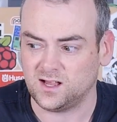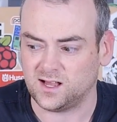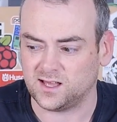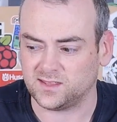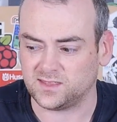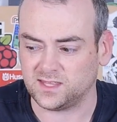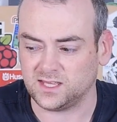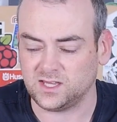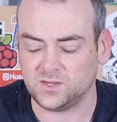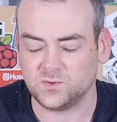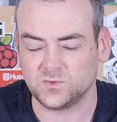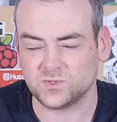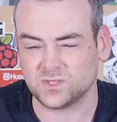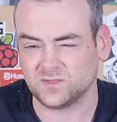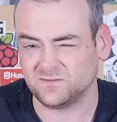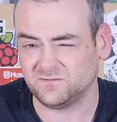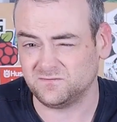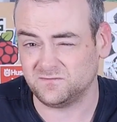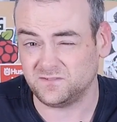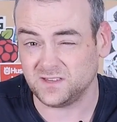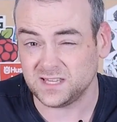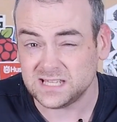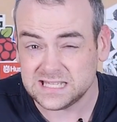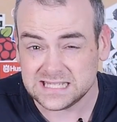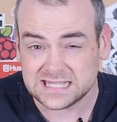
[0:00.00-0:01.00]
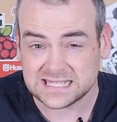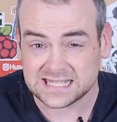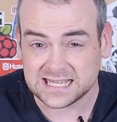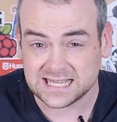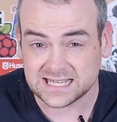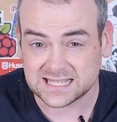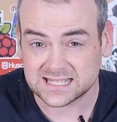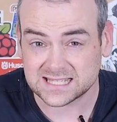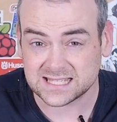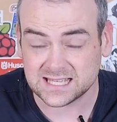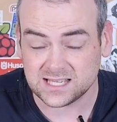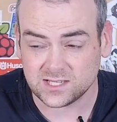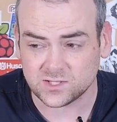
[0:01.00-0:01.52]
I think it was the
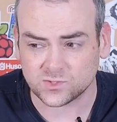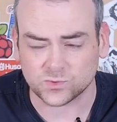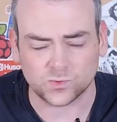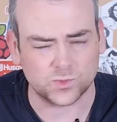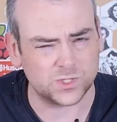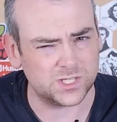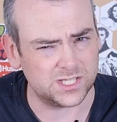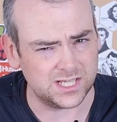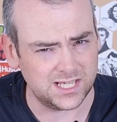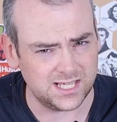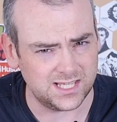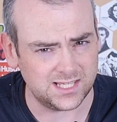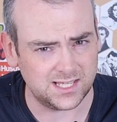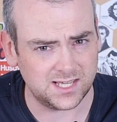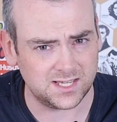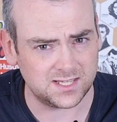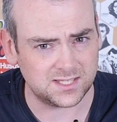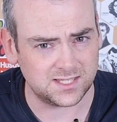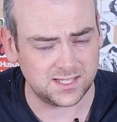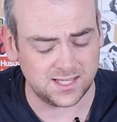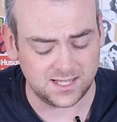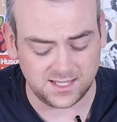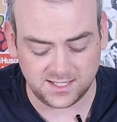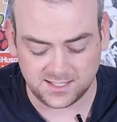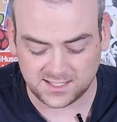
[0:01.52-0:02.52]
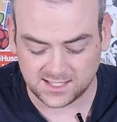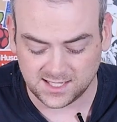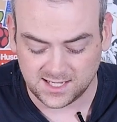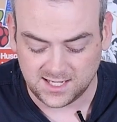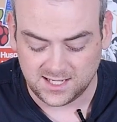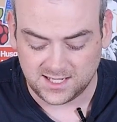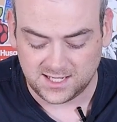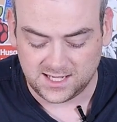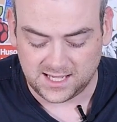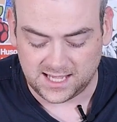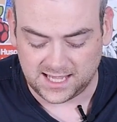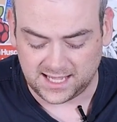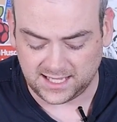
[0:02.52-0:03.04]
V60s or C60s,
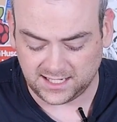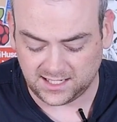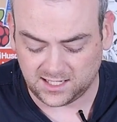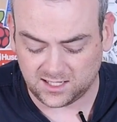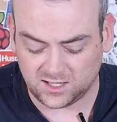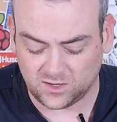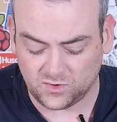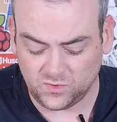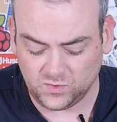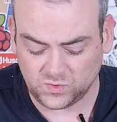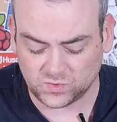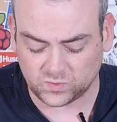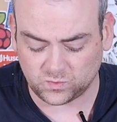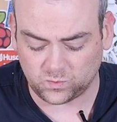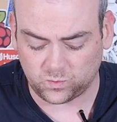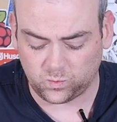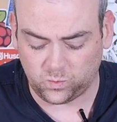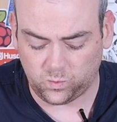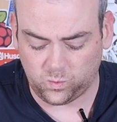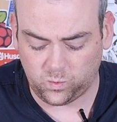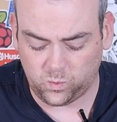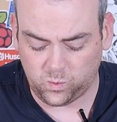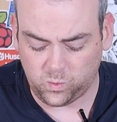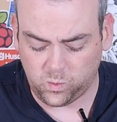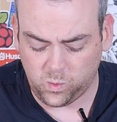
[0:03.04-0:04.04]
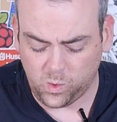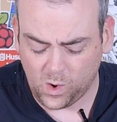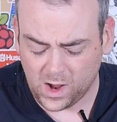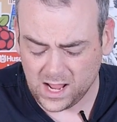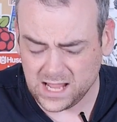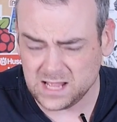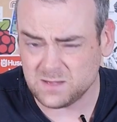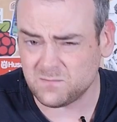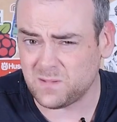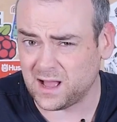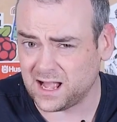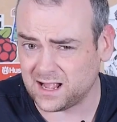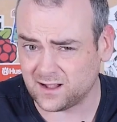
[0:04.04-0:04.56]
and it goes
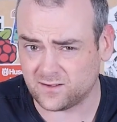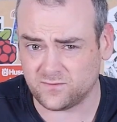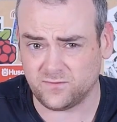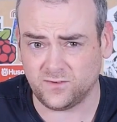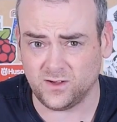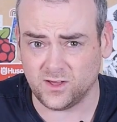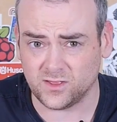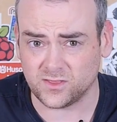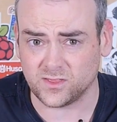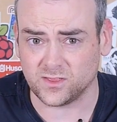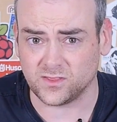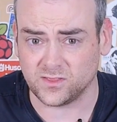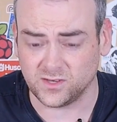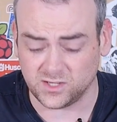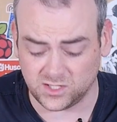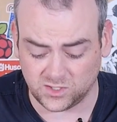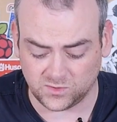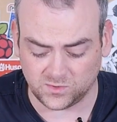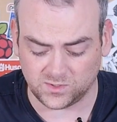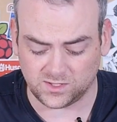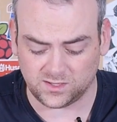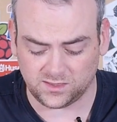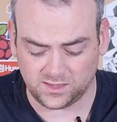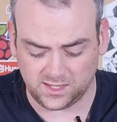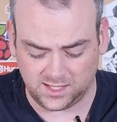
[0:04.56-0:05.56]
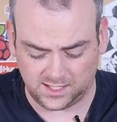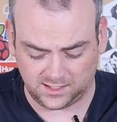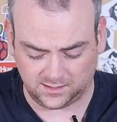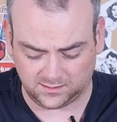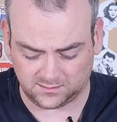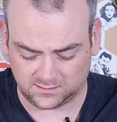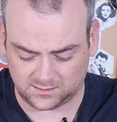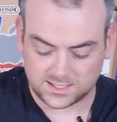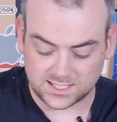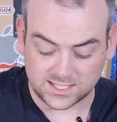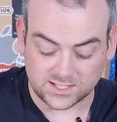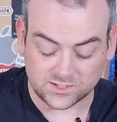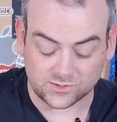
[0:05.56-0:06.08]
way back further than you would
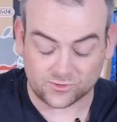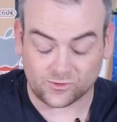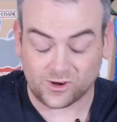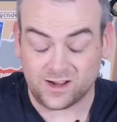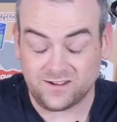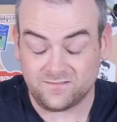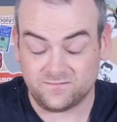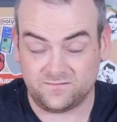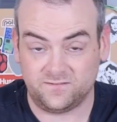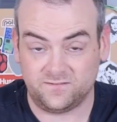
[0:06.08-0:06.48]
think. There's a great